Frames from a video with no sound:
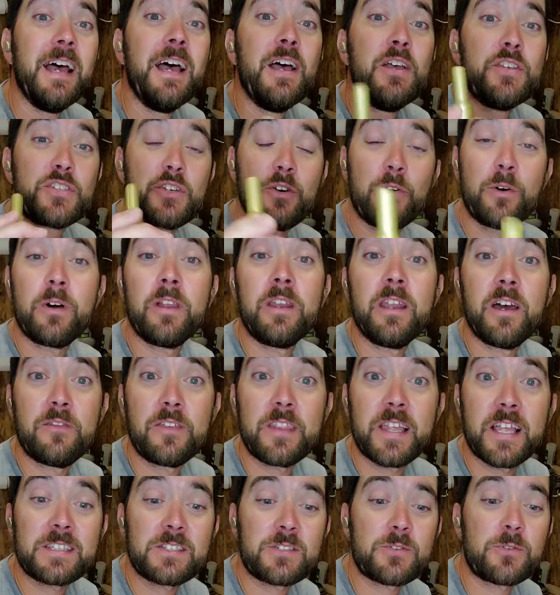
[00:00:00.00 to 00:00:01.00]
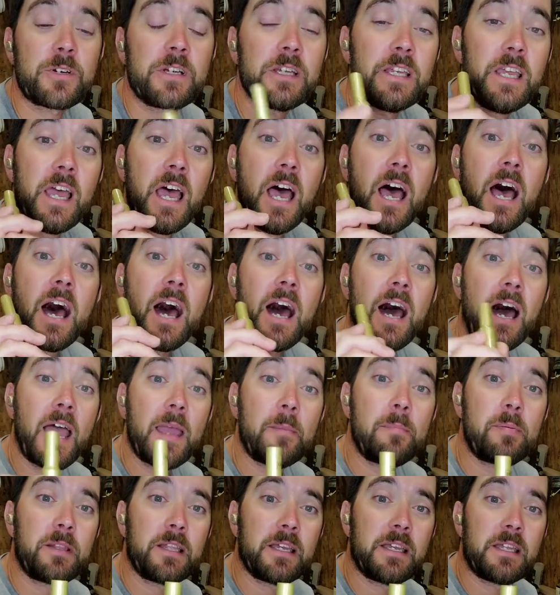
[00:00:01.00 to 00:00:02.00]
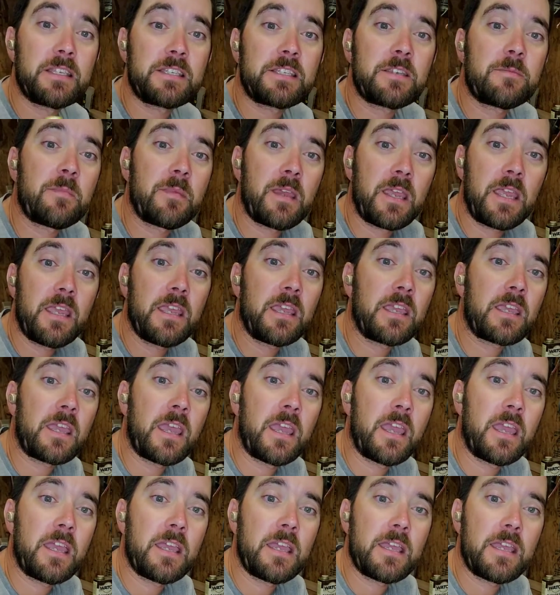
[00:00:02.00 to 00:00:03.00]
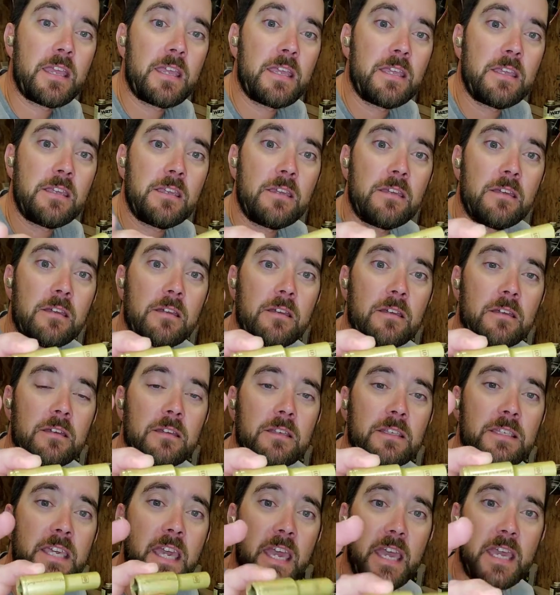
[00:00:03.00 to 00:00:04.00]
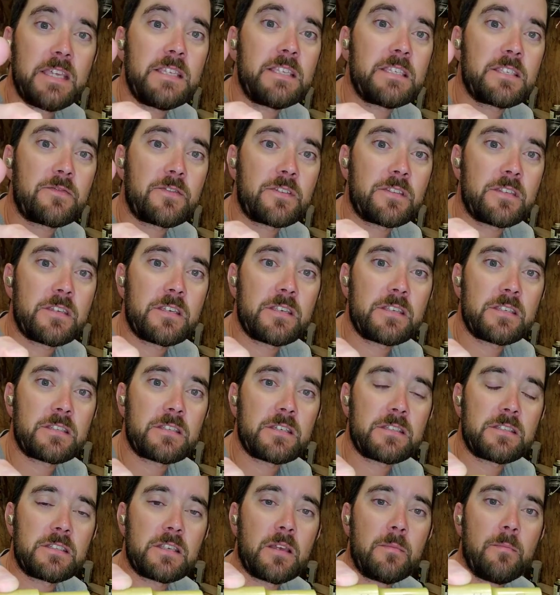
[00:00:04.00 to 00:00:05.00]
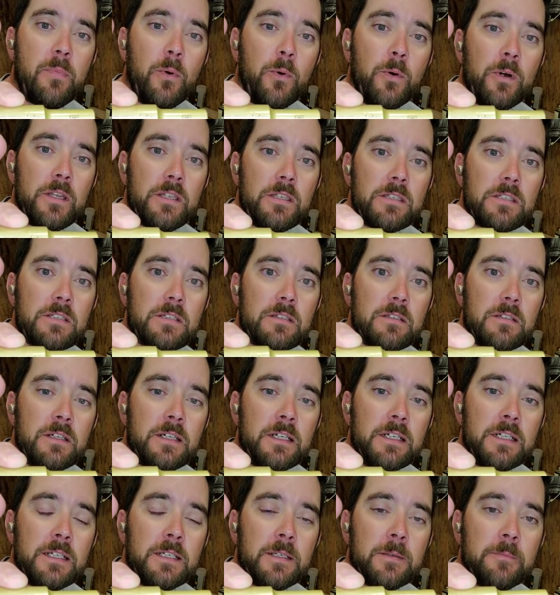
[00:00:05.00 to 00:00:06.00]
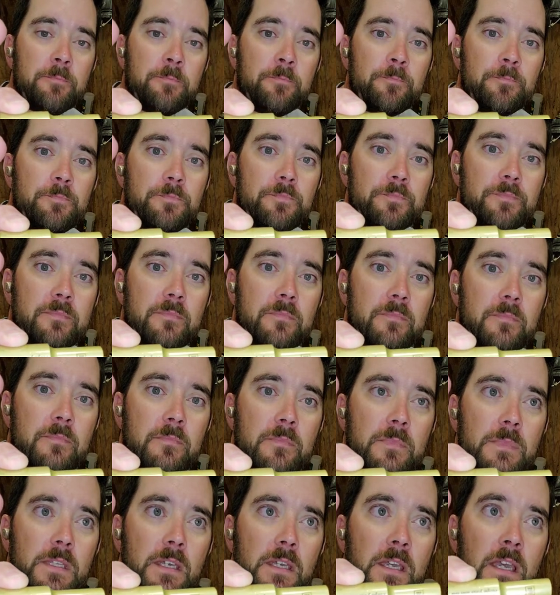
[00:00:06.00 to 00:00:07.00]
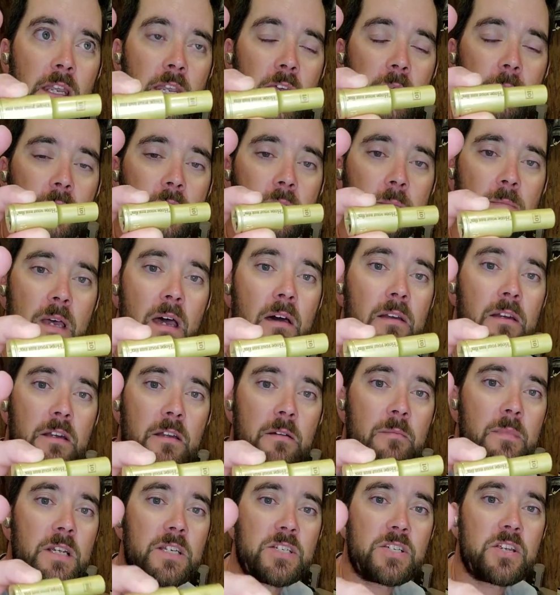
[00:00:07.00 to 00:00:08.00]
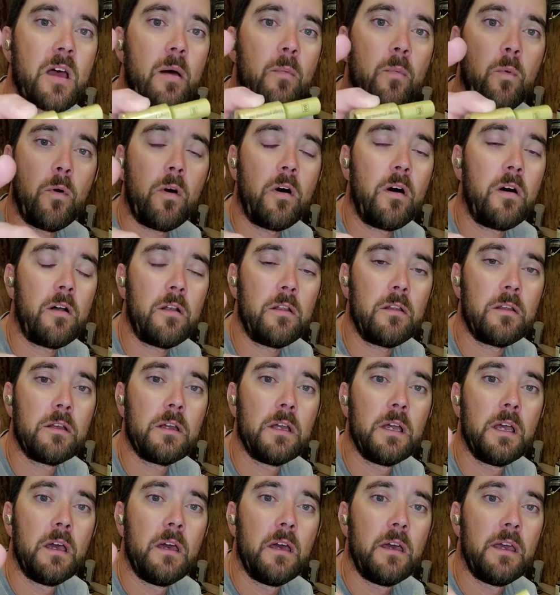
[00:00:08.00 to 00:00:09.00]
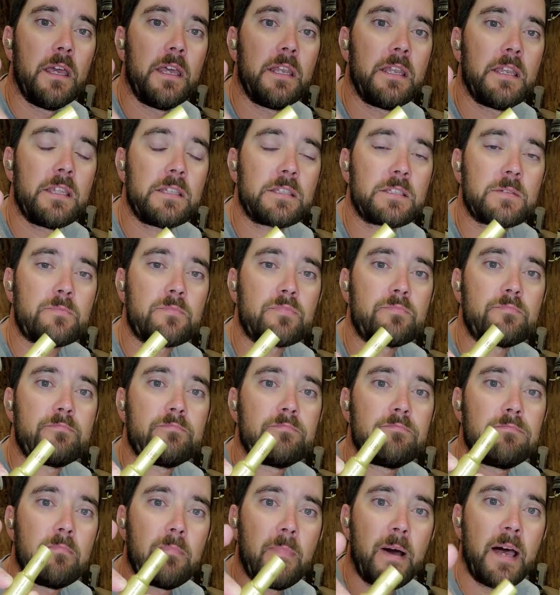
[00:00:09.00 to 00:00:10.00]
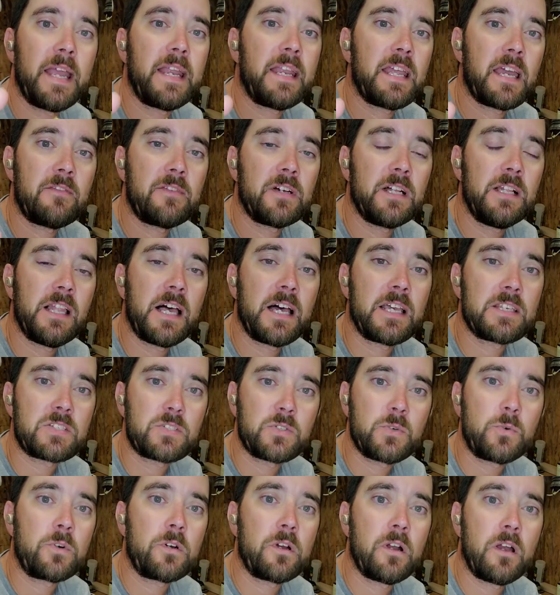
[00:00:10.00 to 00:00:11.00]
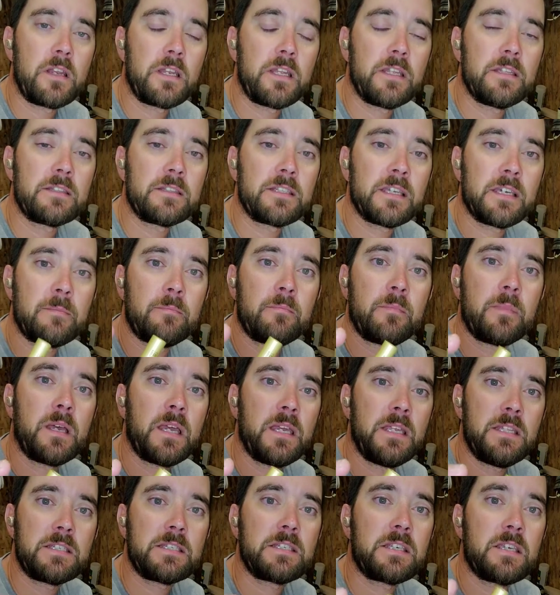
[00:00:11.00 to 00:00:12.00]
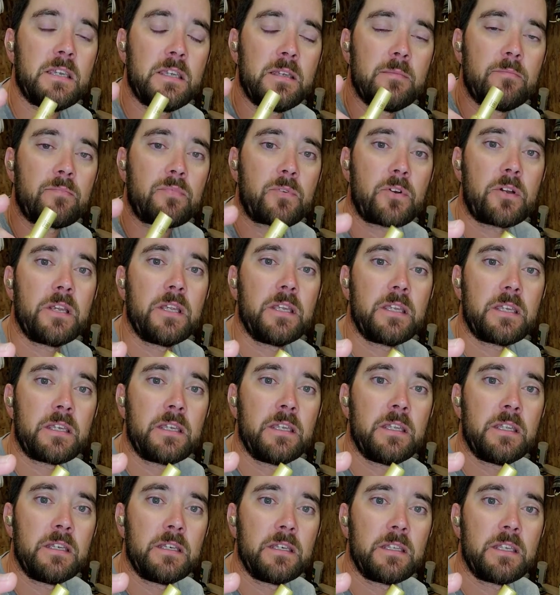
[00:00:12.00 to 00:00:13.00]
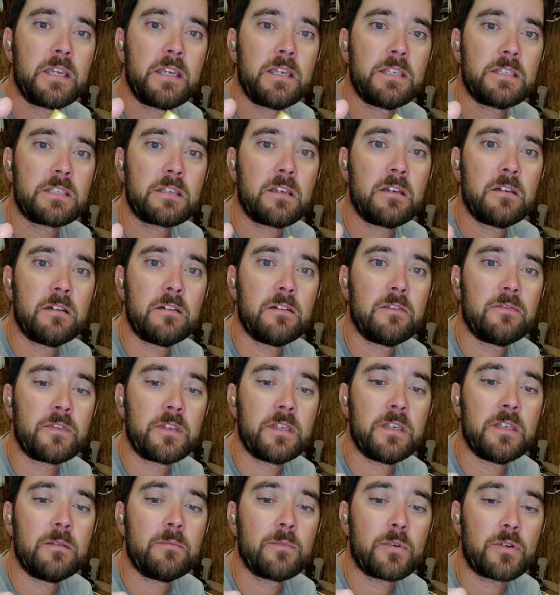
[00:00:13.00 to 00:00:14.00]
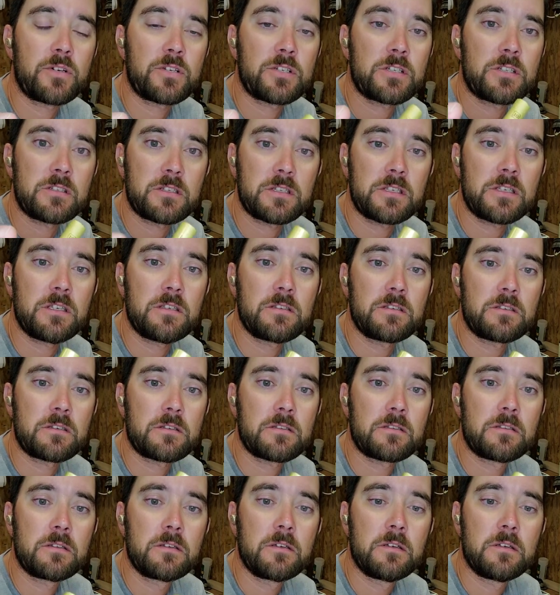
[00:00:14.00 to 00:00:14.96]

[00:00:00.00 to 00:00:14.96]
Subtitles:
So enough of that story. I plan to make a case for this at some point, and I'm going to mount it on my shop wall, and it might have a glass door on it that might say break in case of emergencies.